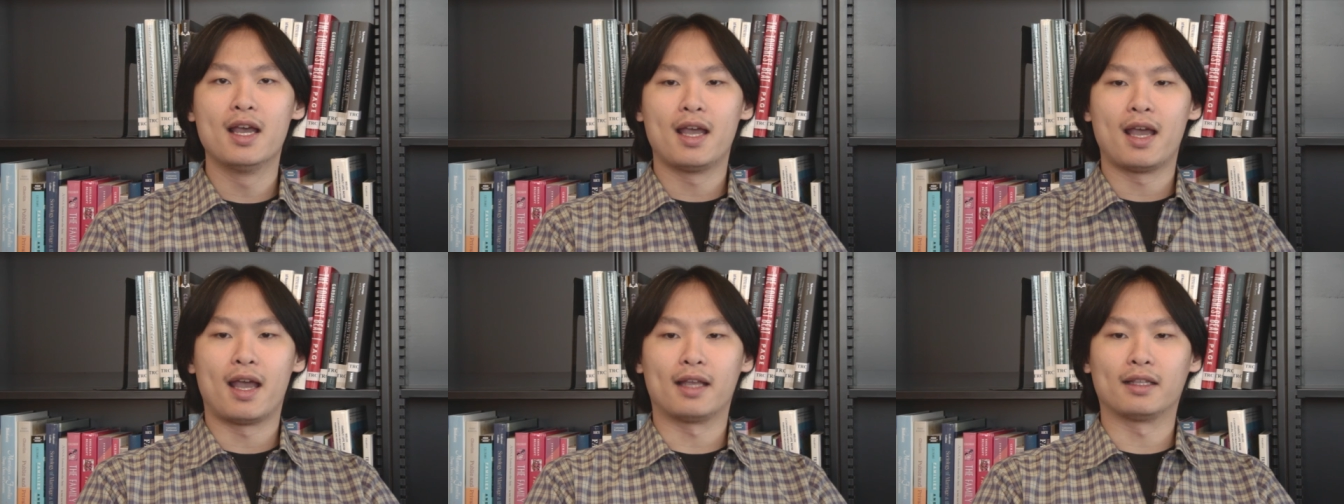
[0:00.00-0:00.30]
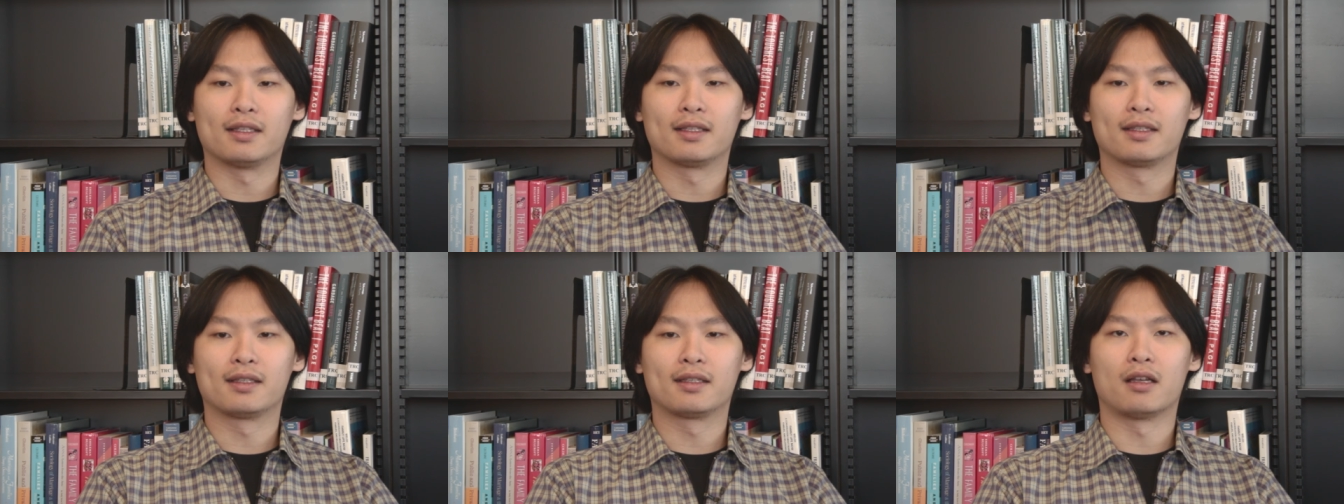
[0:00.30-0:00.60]

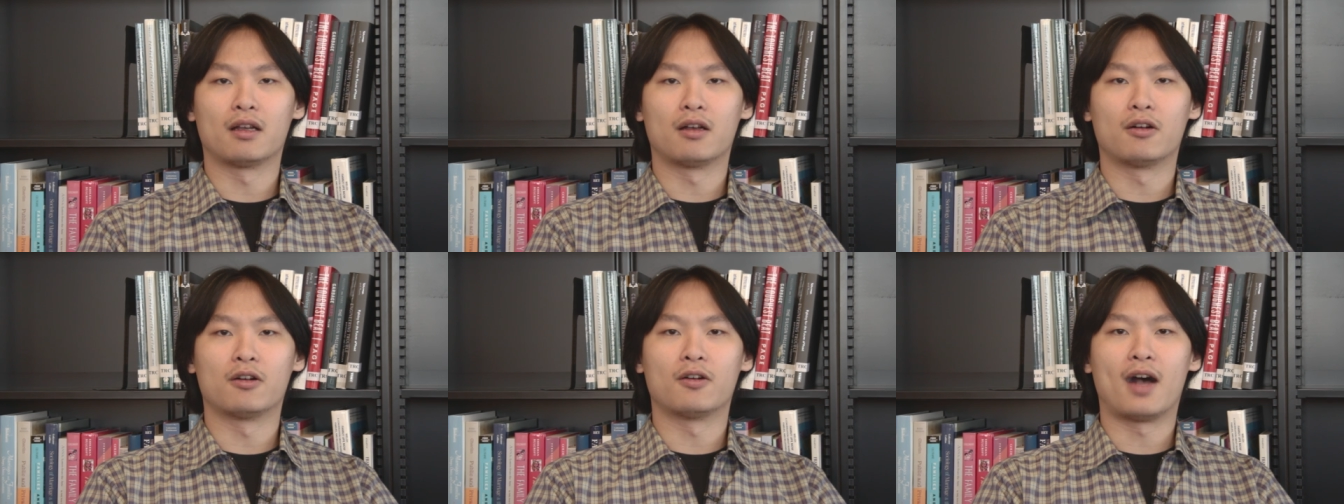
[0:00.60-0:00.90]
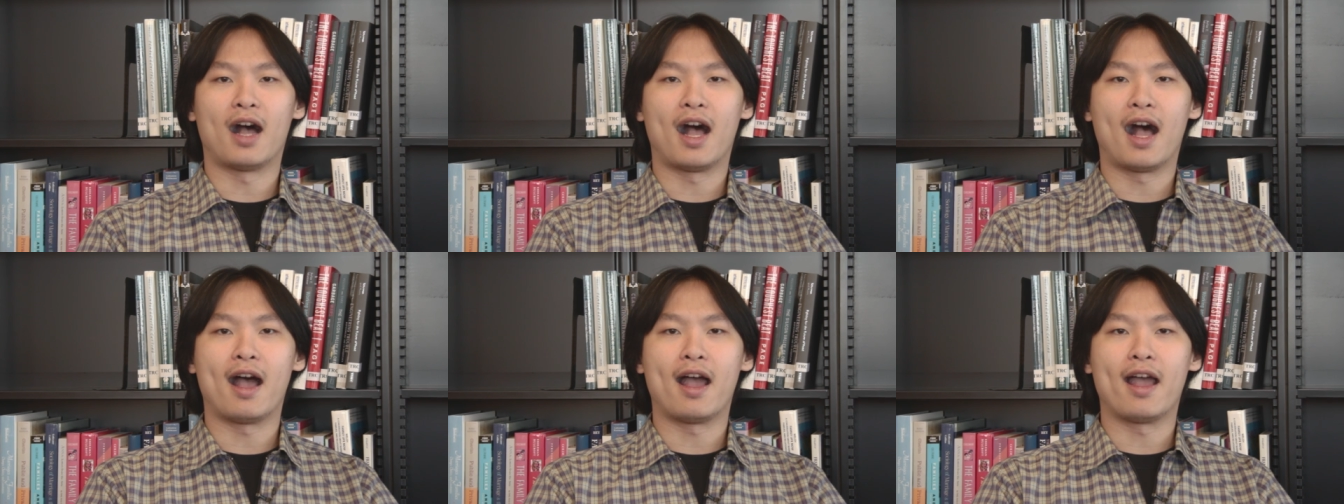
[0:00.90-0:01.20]
And
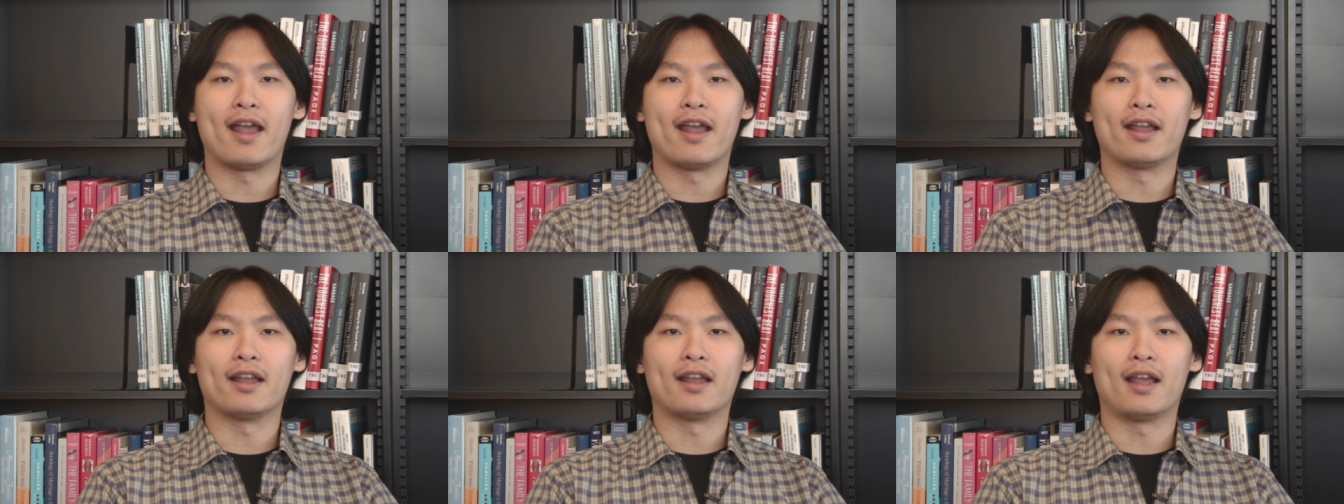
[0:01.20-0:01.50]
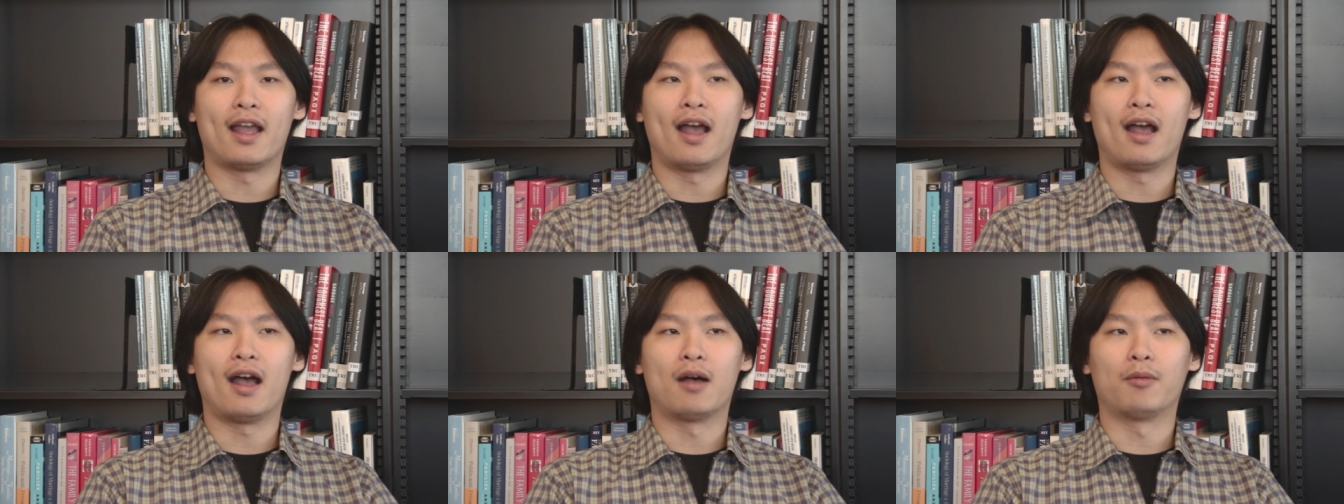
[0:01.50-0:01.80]
so I
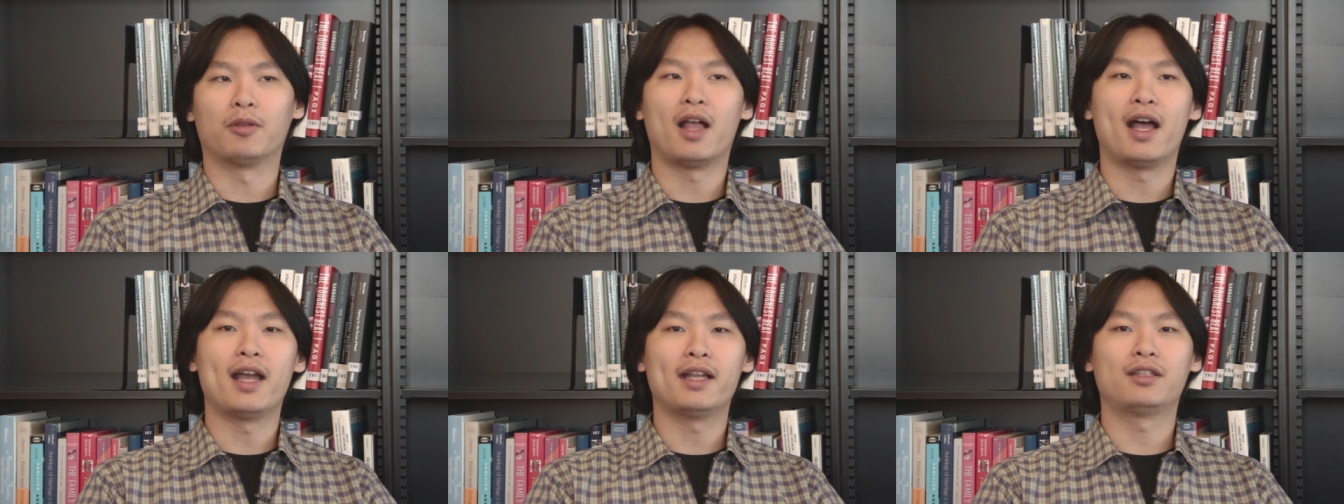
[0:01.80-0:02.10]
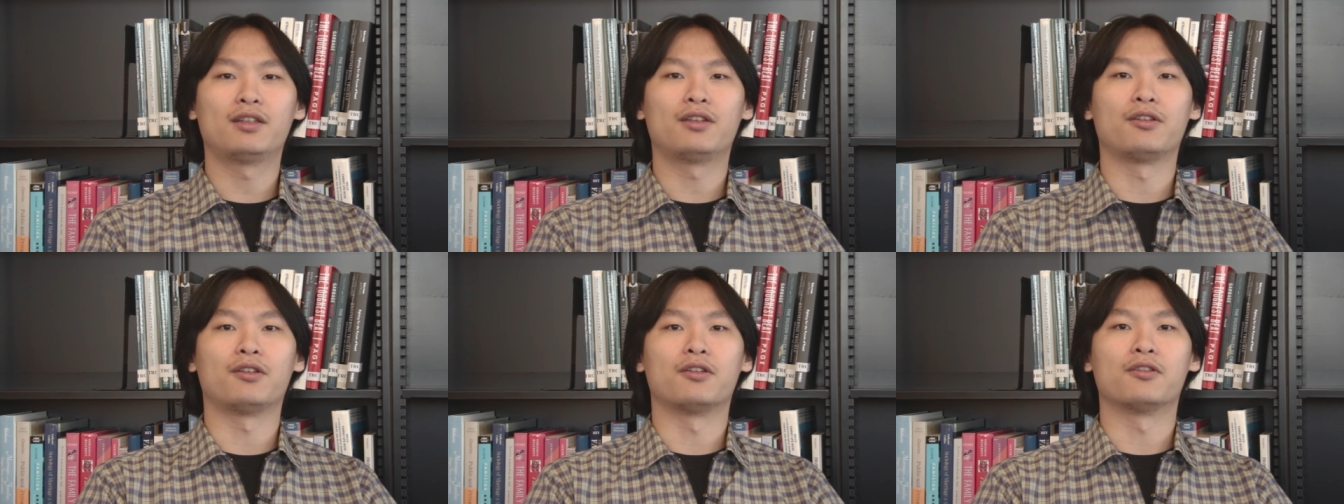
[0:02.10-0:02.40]
applied
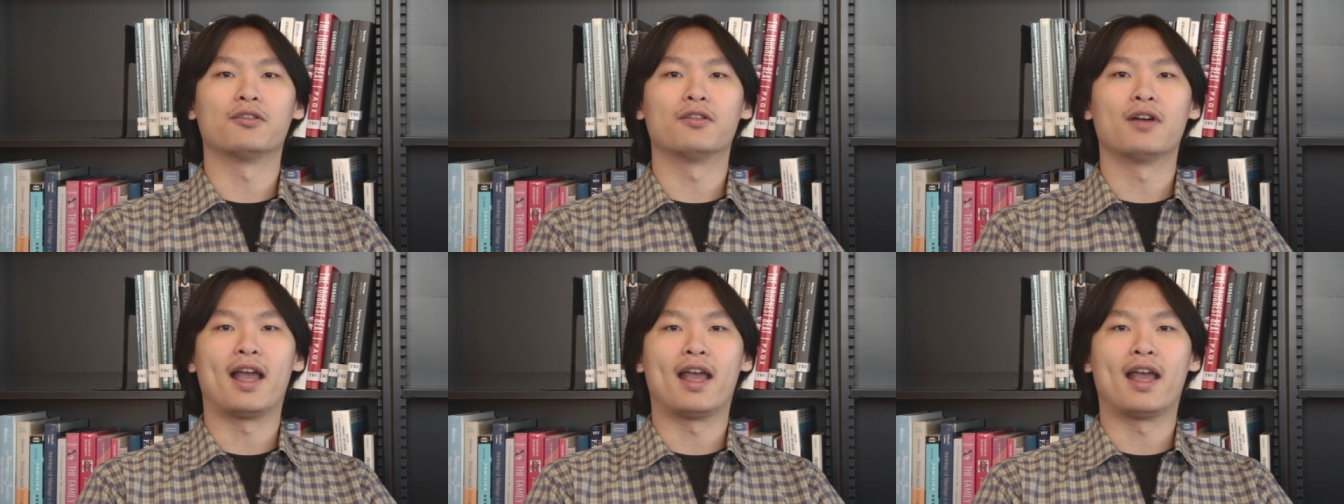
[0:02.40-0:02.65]
to